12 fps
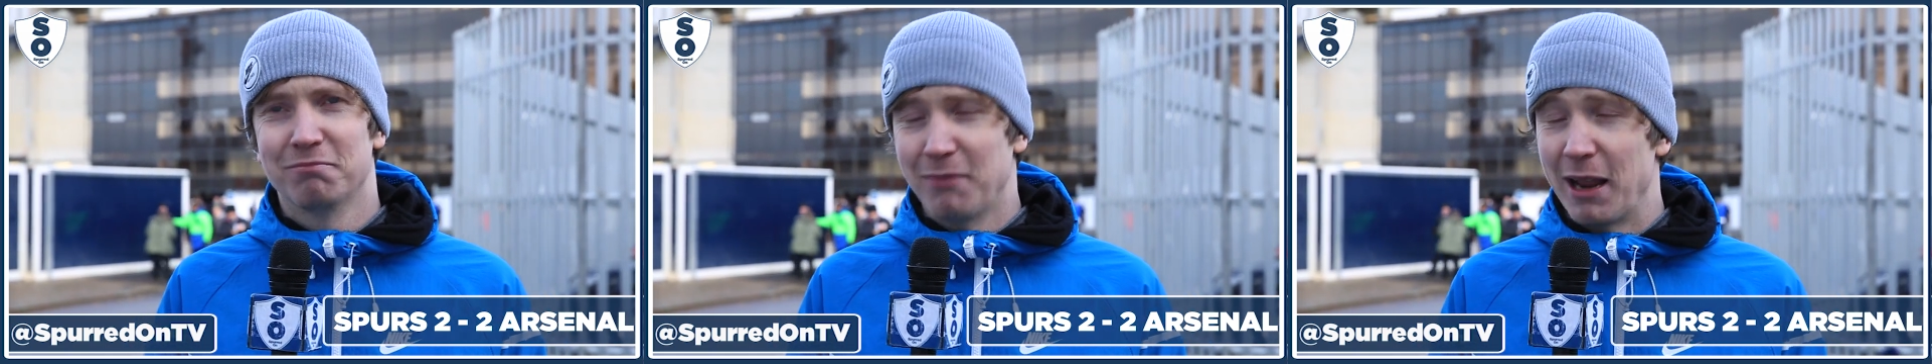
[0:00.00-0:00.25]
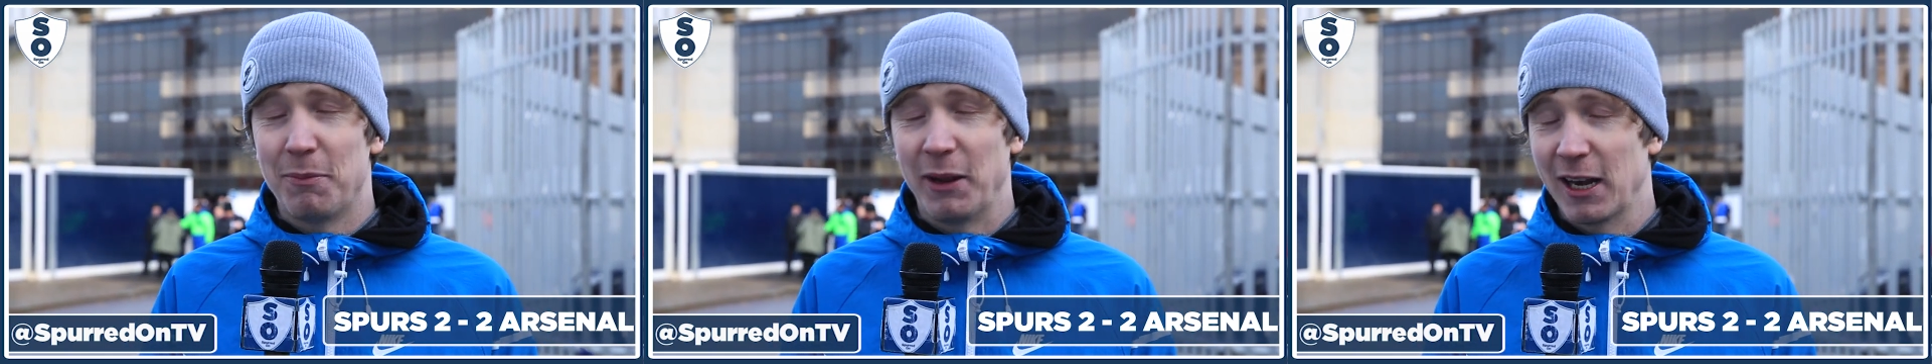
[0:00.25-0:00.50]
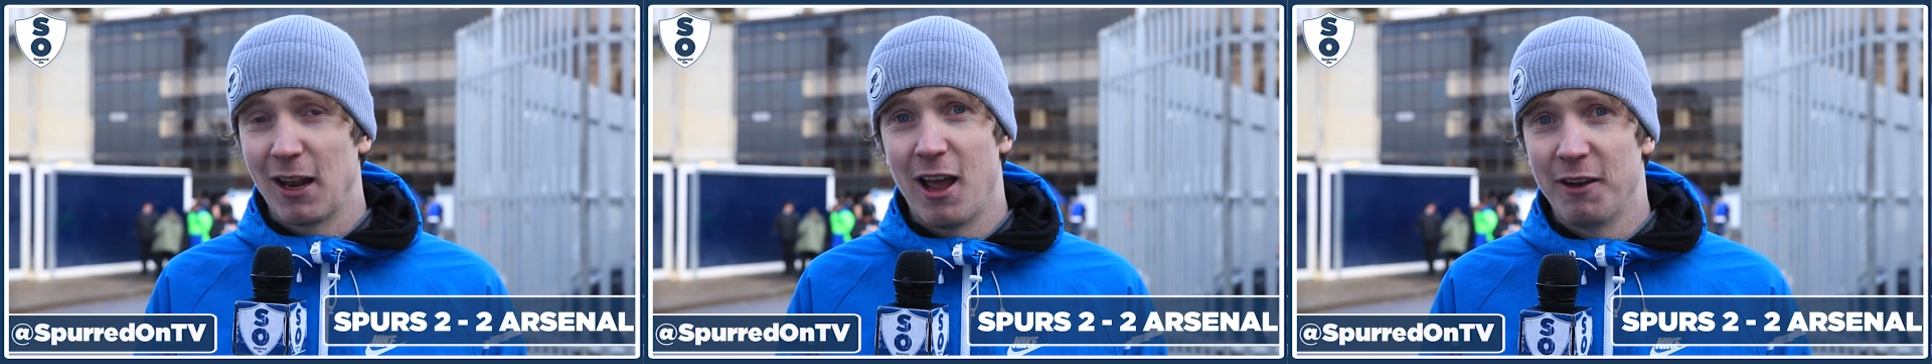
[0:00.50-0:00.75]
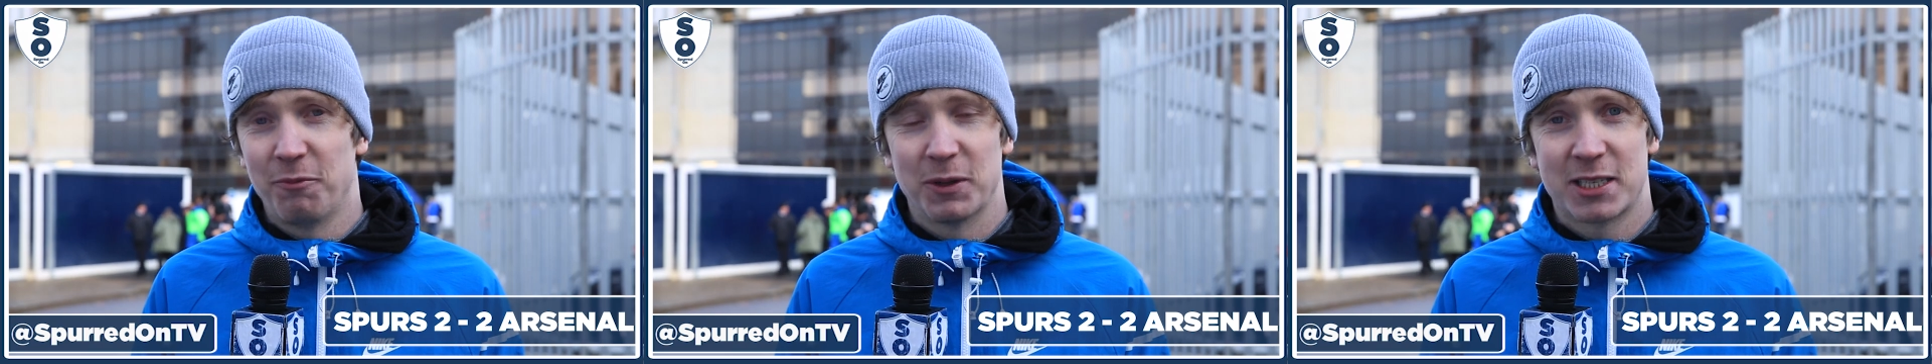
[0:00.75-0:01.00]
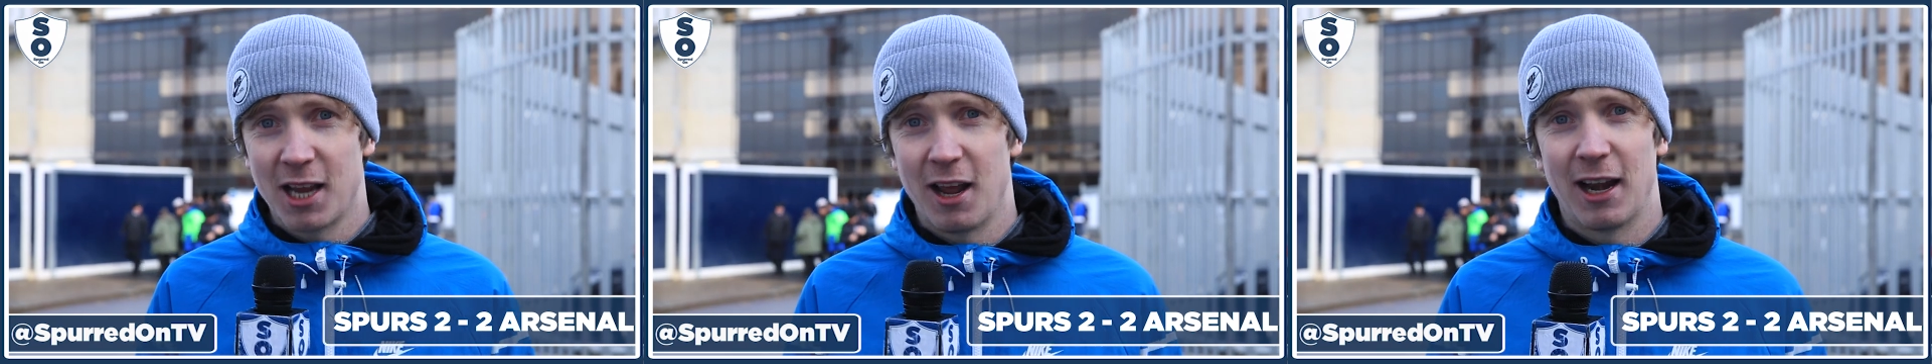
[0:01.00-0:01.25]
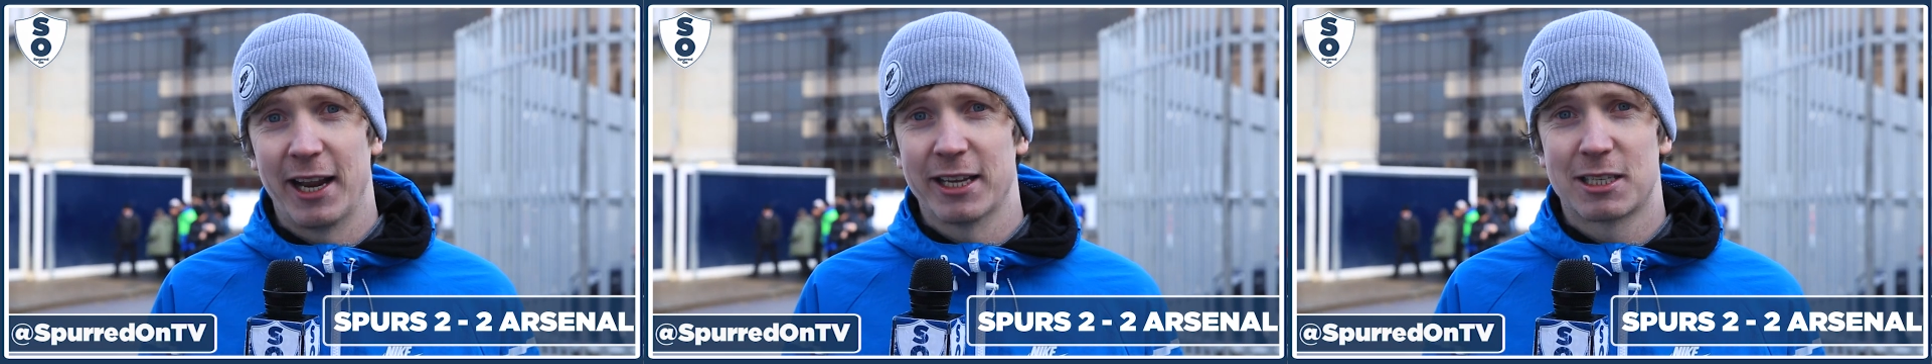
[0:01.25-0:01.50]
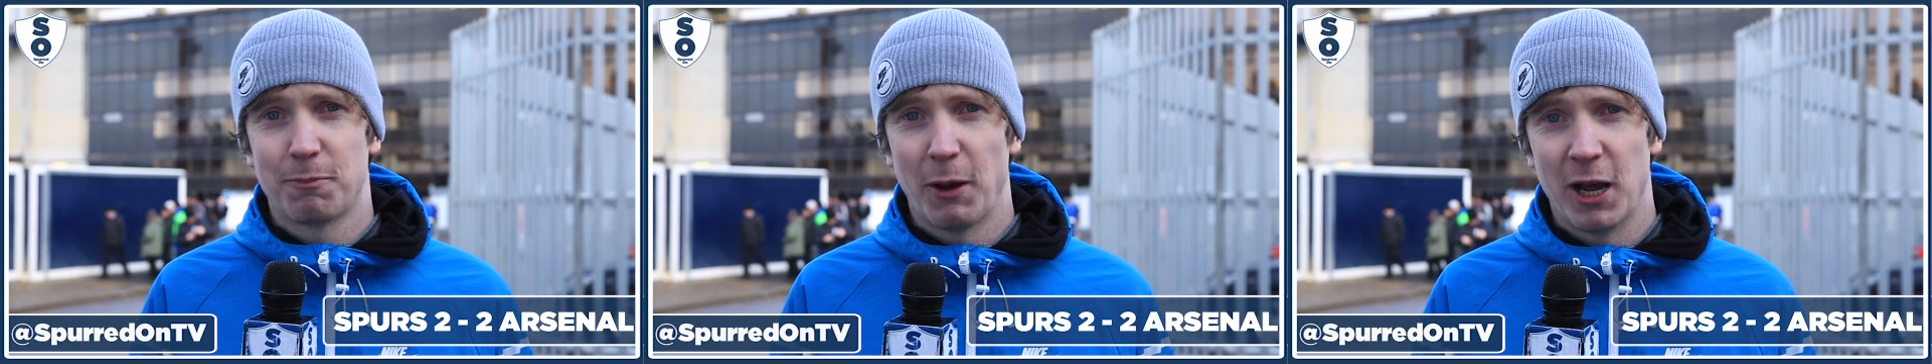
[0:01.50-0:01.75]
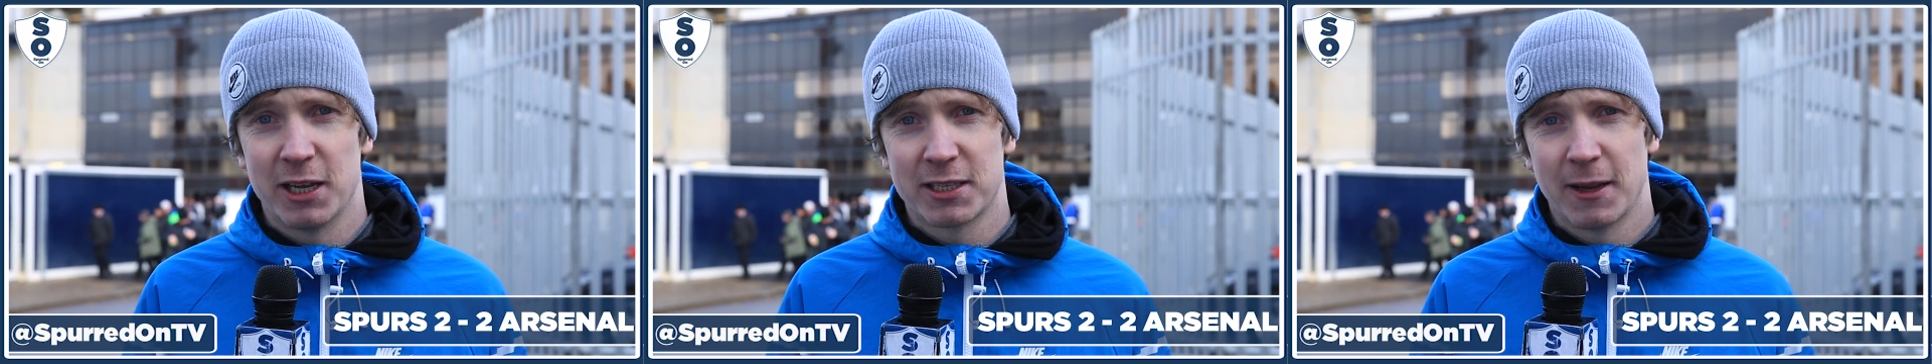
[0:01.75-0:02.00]
maybe in life, but certainly at
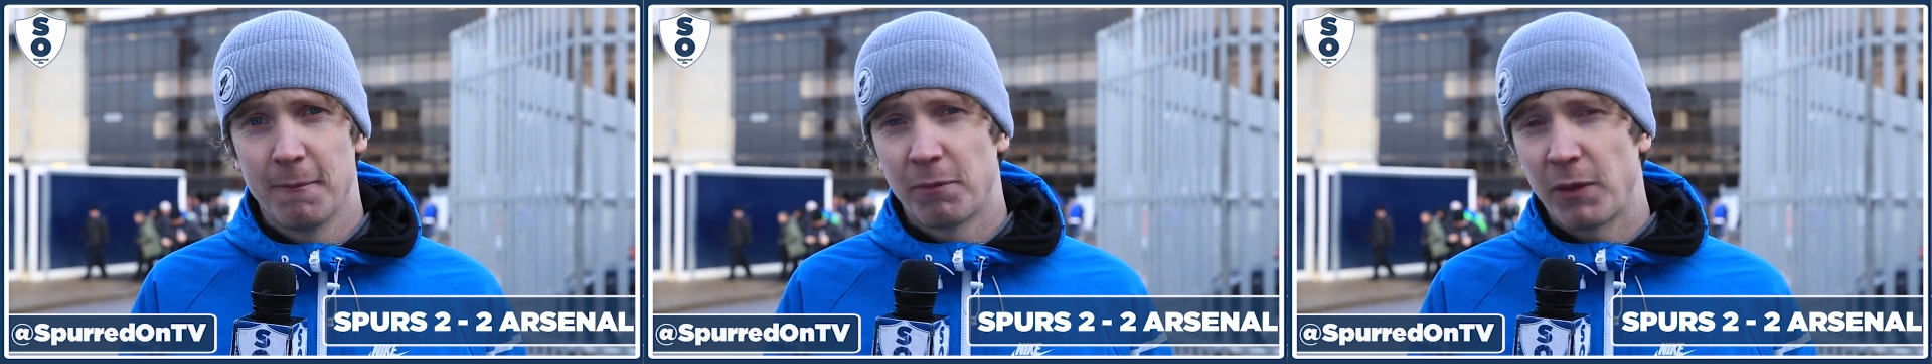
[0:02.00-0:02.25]
Spurs.